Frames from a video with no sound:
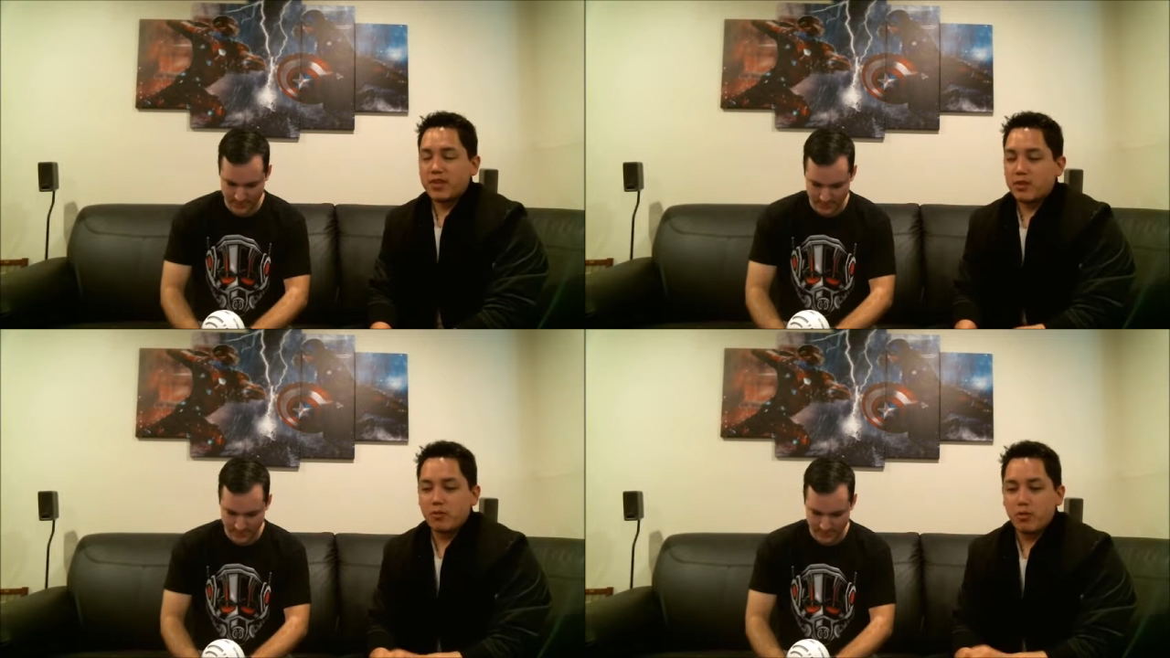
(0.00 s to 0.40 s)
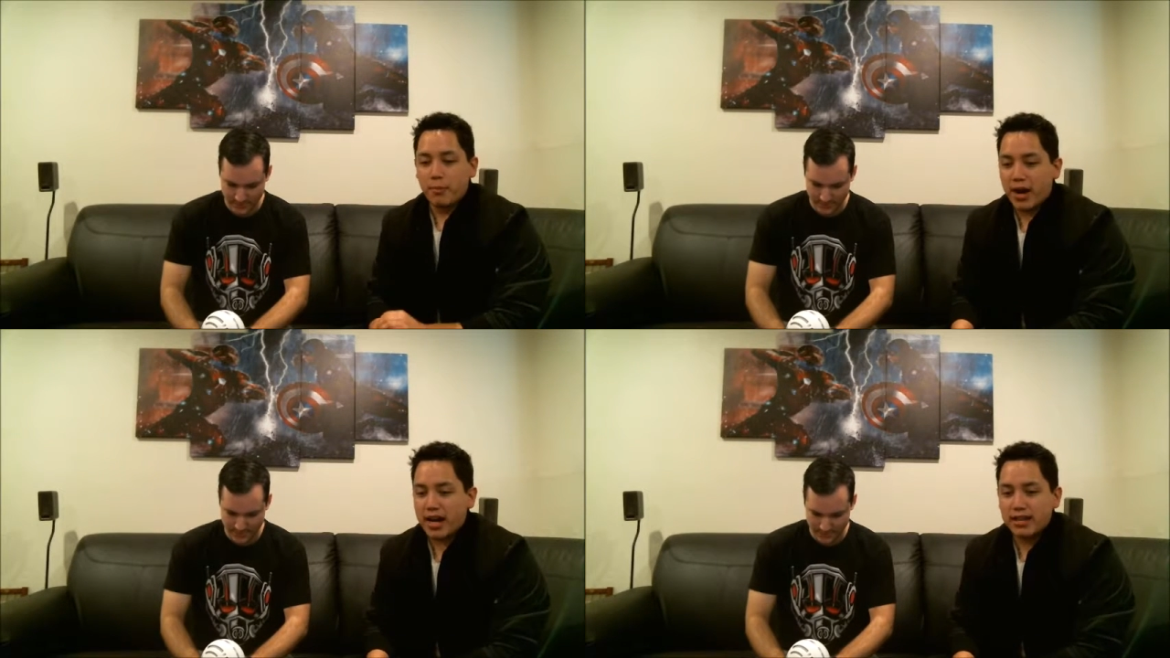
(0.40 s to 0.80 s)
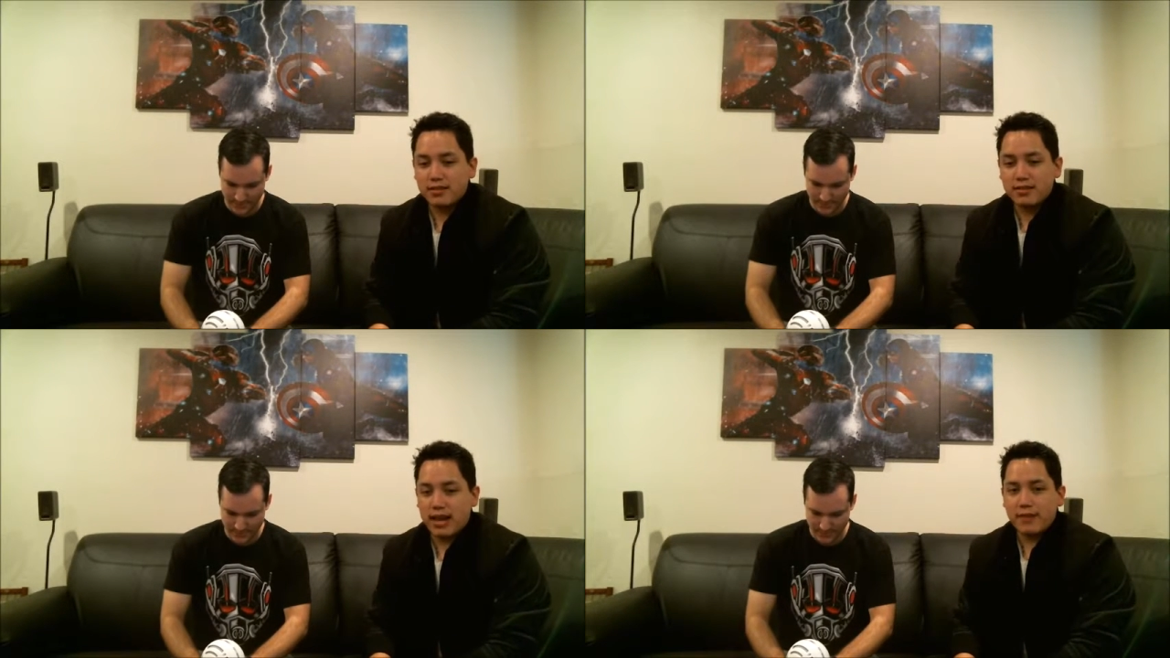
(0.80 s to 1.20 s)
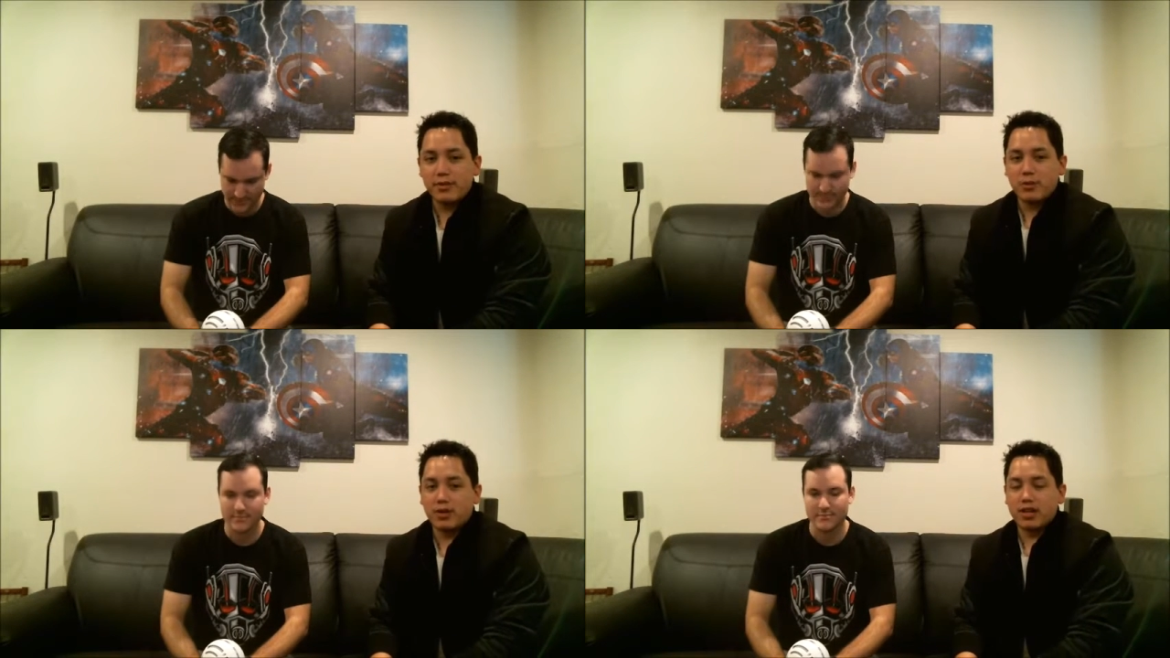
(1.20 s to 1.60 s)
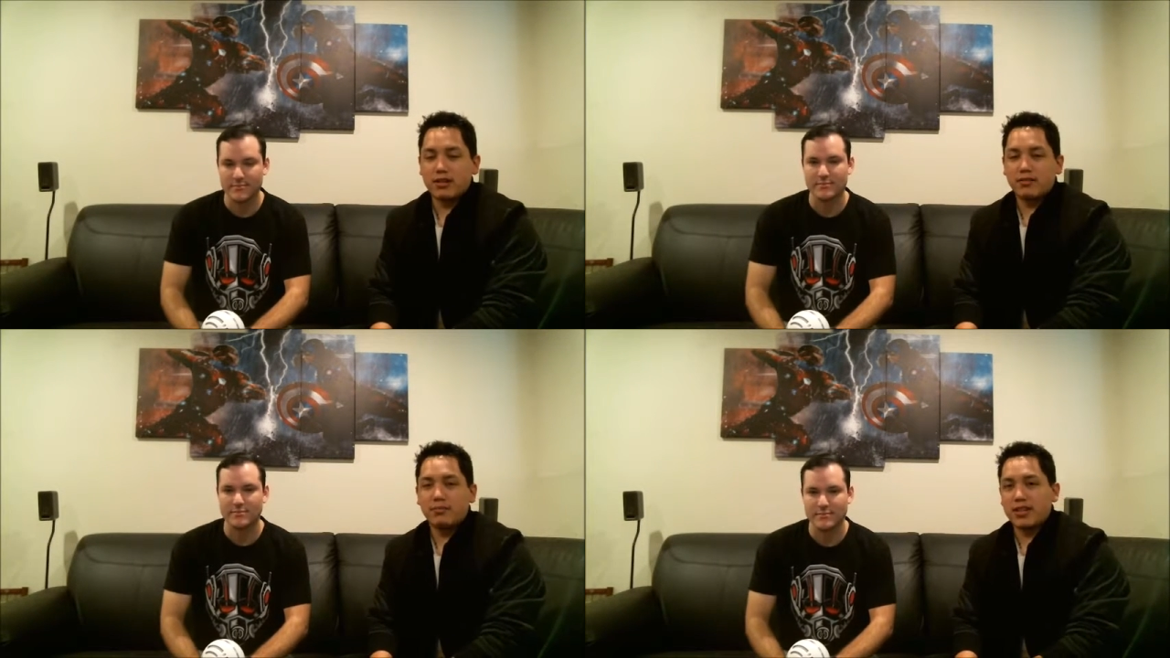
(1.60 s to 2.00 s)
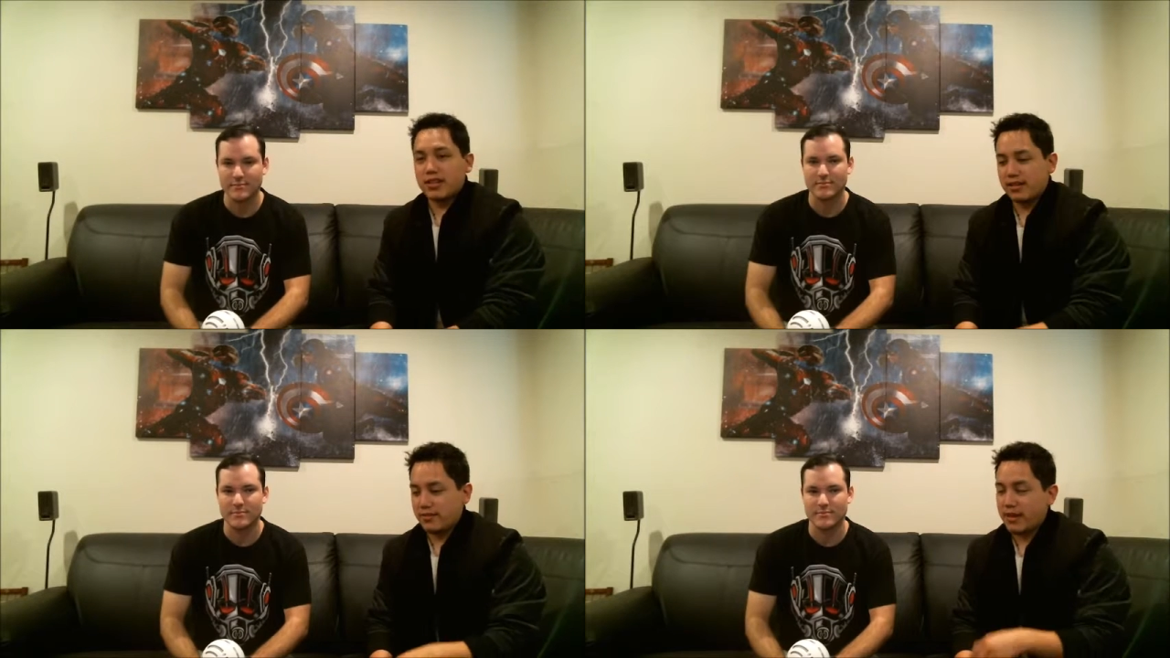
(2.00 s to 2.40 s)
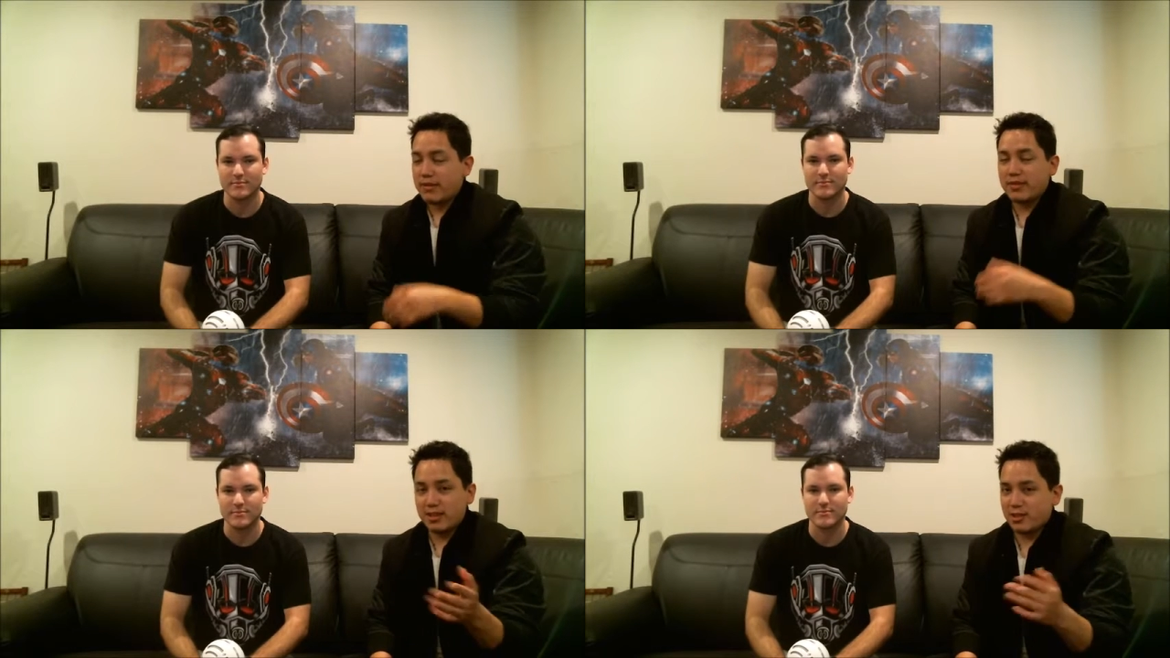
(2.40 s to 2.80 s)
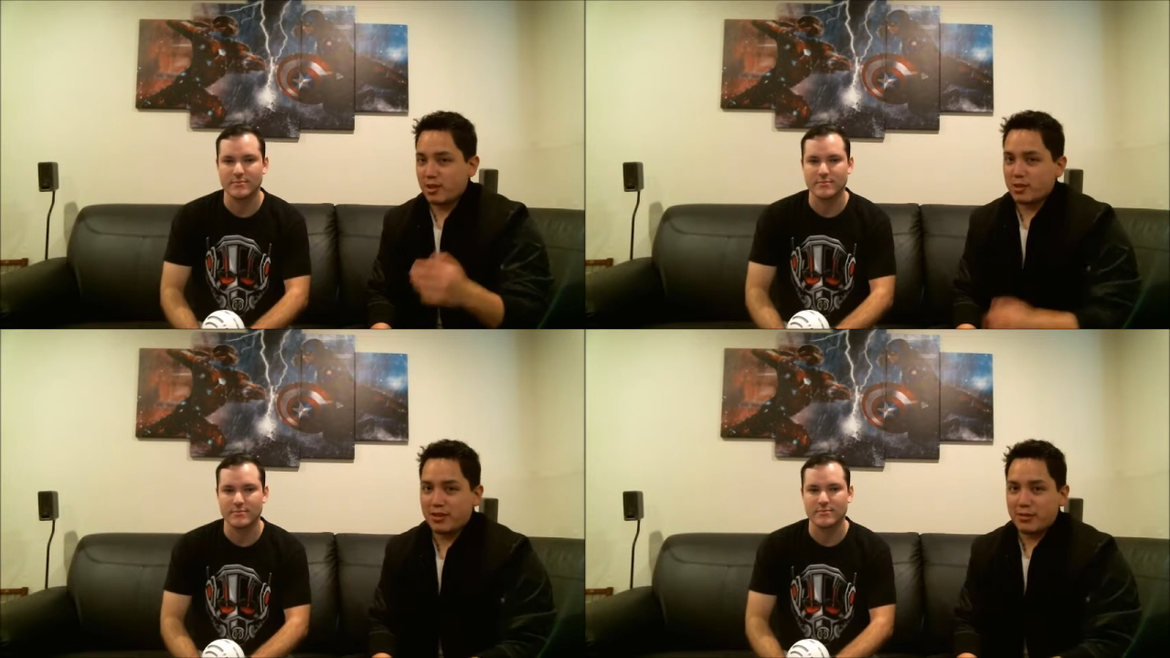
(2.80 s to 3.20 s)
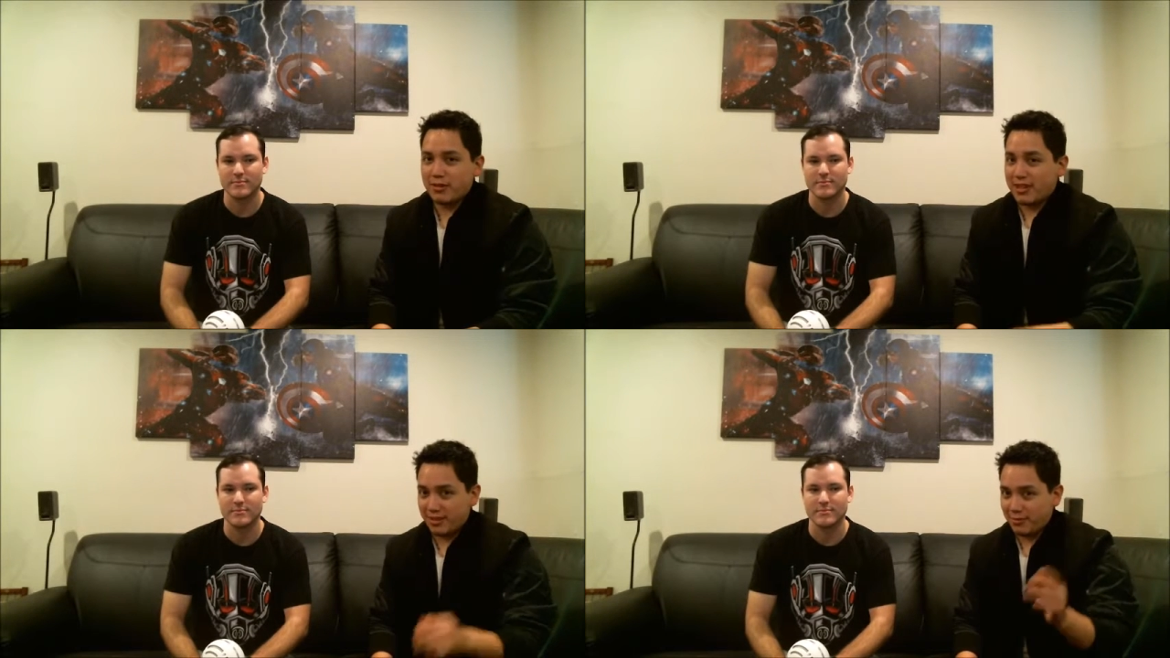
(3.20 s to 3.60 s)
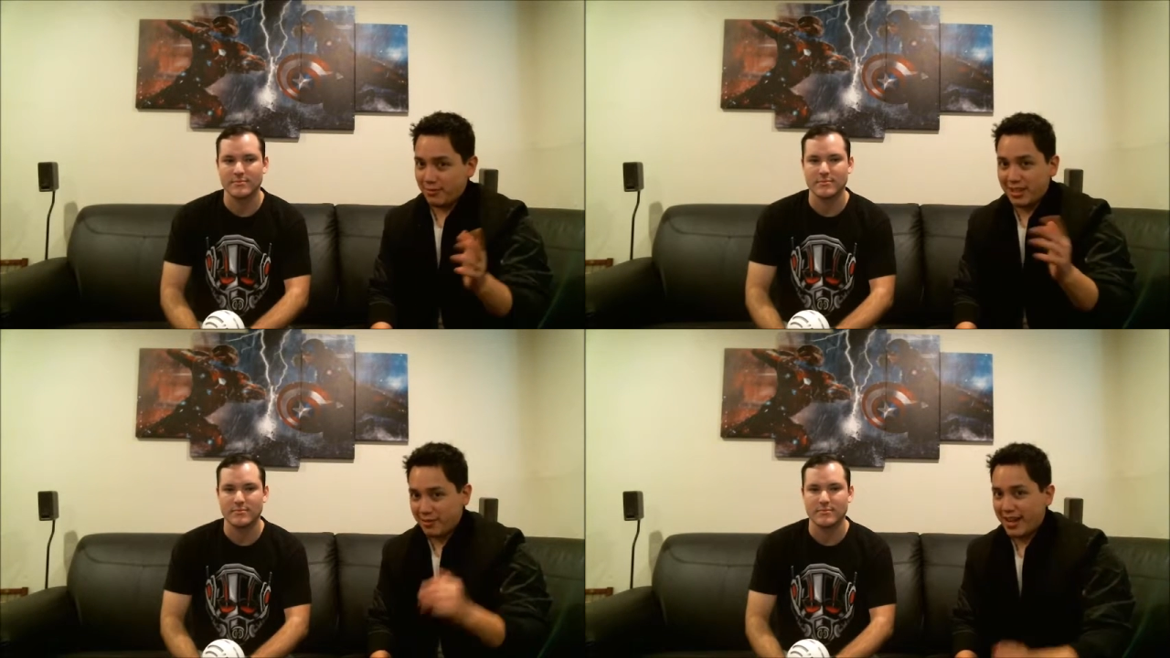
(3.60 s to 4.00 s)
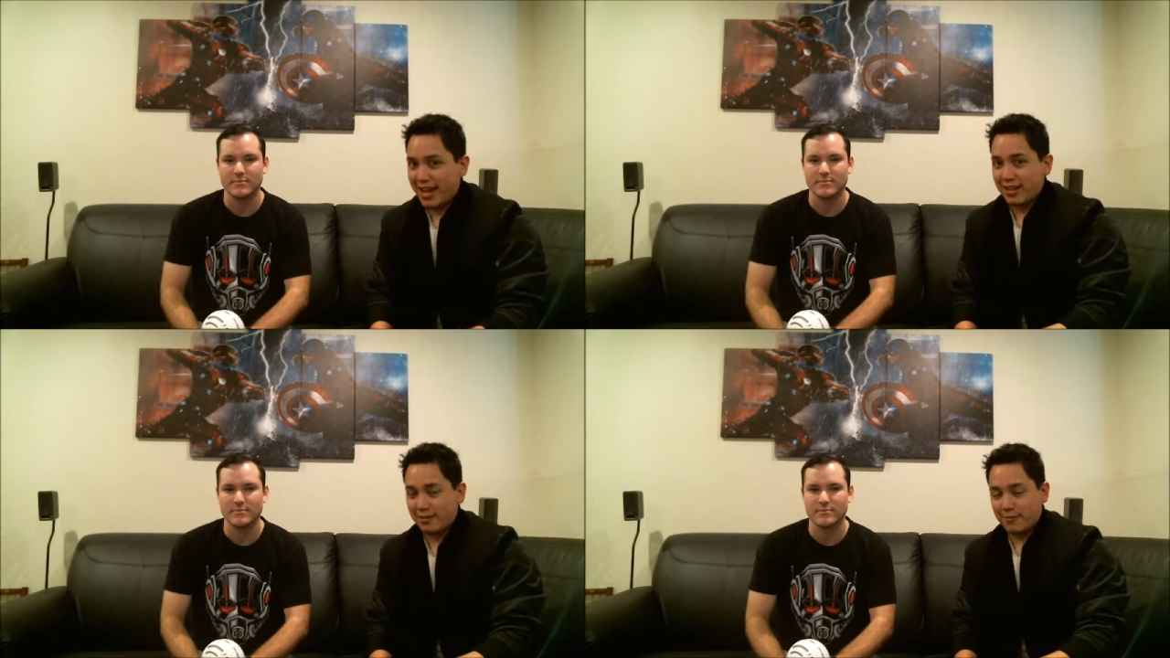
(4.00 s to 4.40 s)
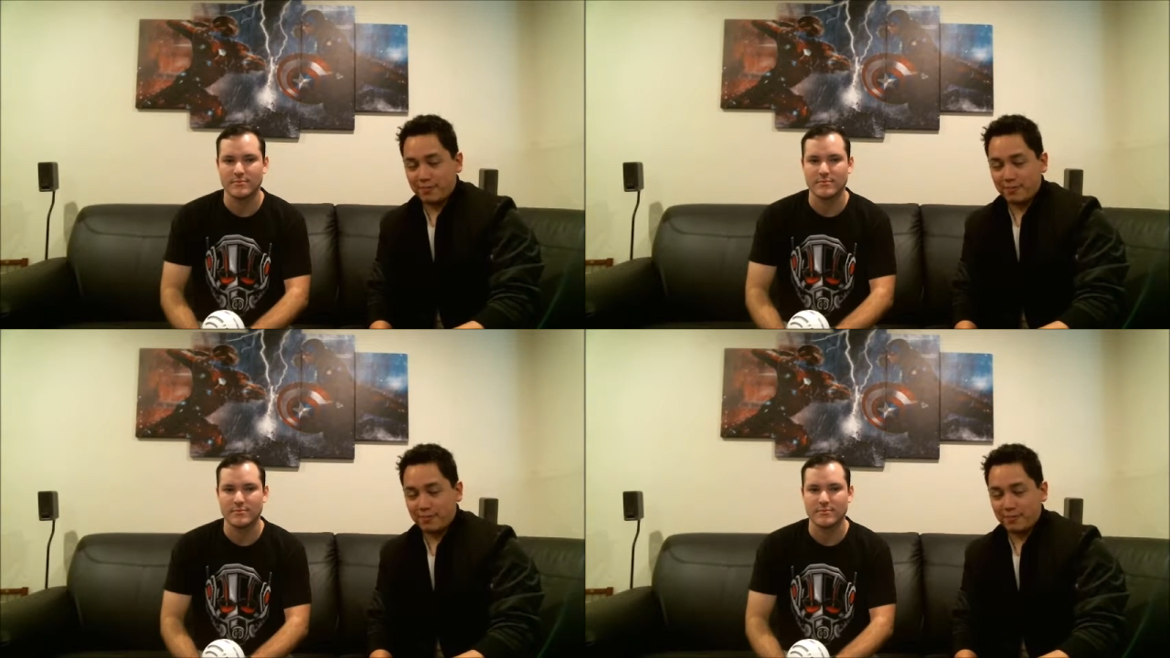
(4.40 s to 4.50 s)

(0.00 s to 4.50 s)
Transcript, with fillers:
Speaker 1: reminds everyone, because if you haven't seen The Social Network, he's a really great actor,